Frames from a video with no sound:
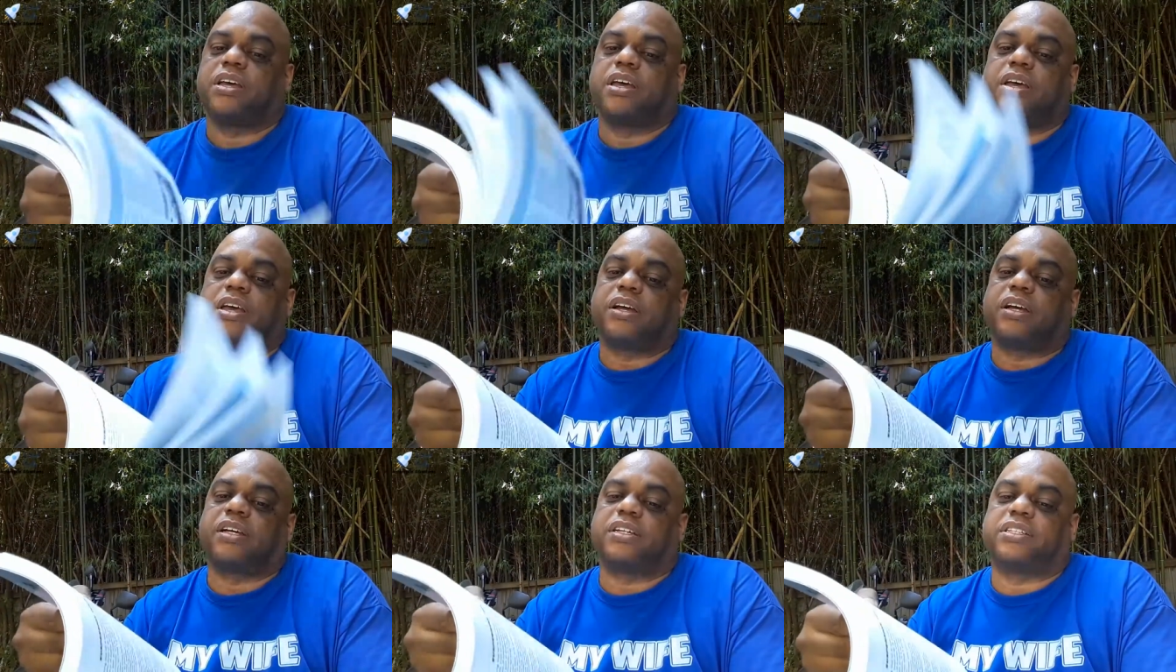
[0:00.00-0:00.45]

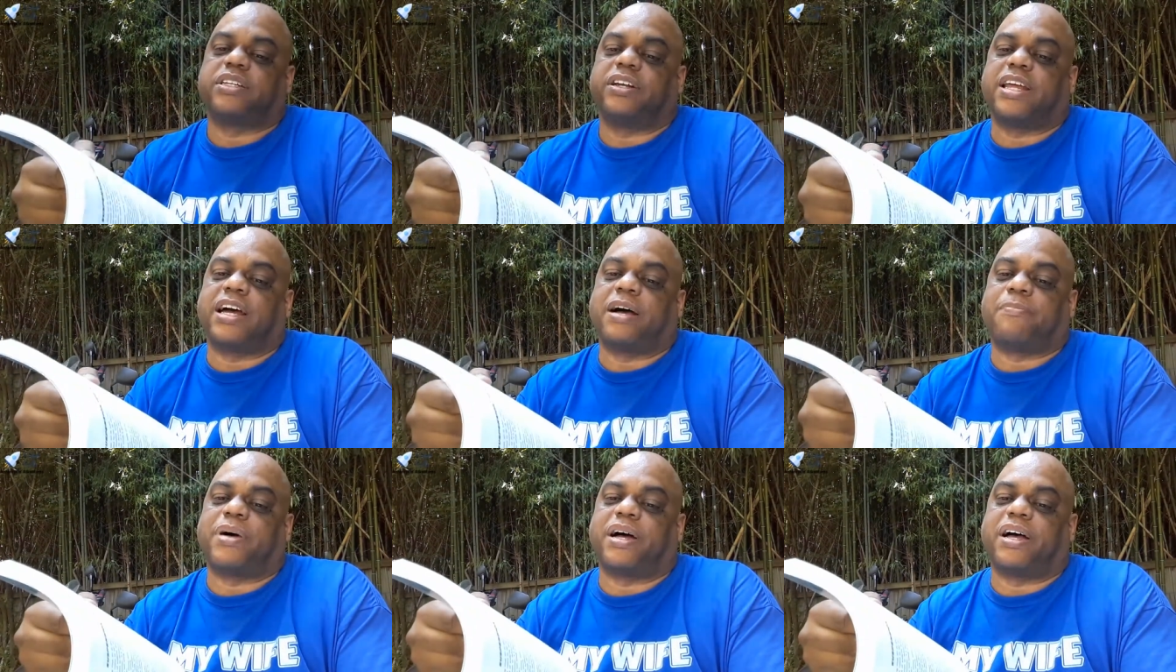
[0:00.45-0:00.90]
because they're
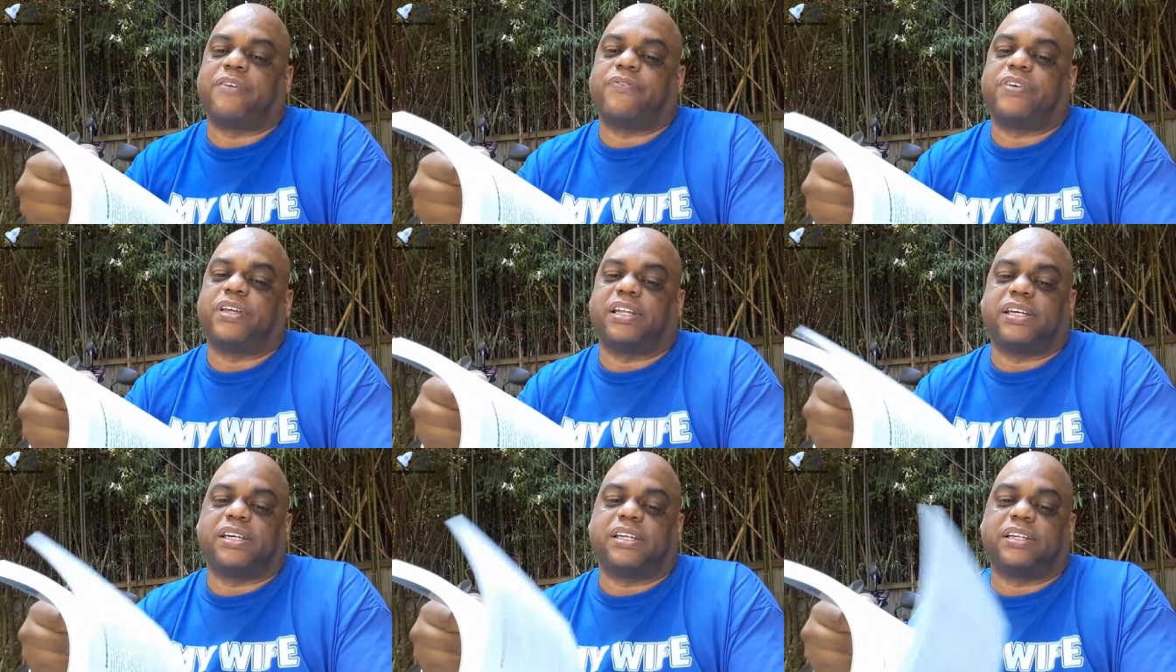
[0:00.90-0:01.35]
not my
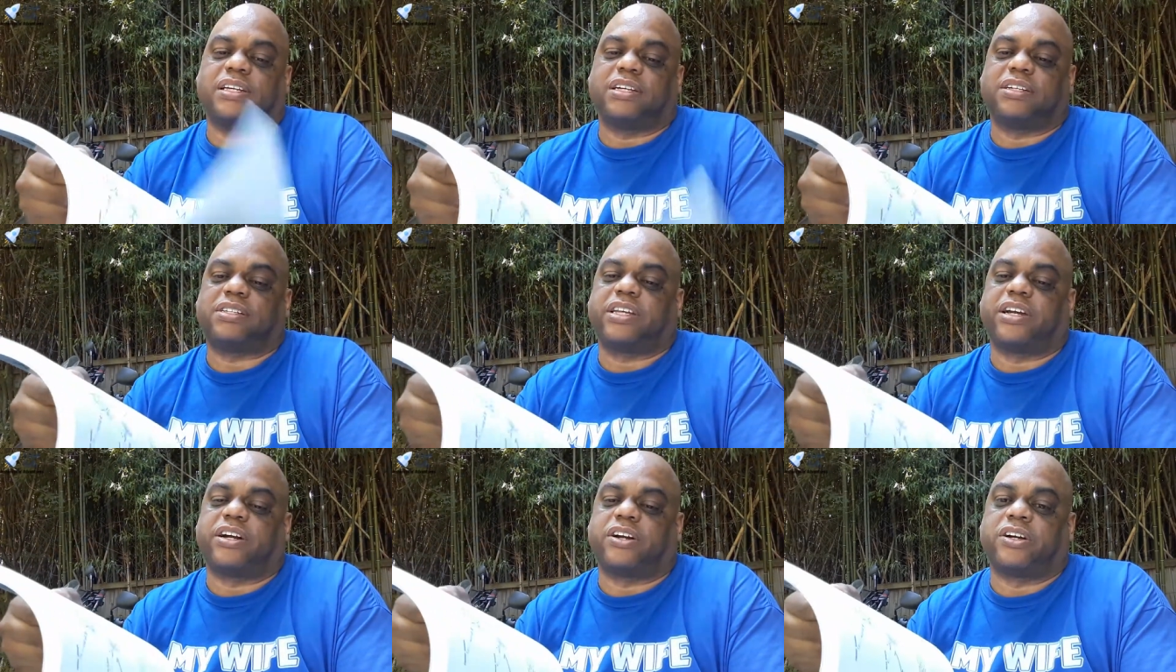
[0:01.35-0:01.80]
affiliate links.
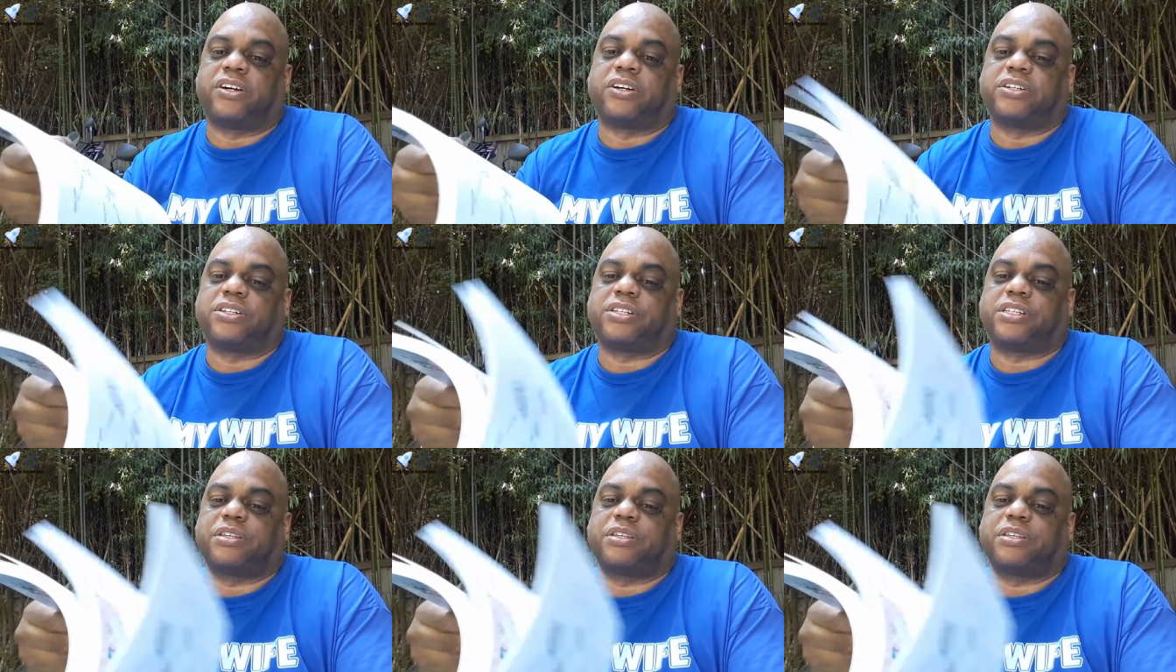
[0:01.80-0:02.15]
They're hers, to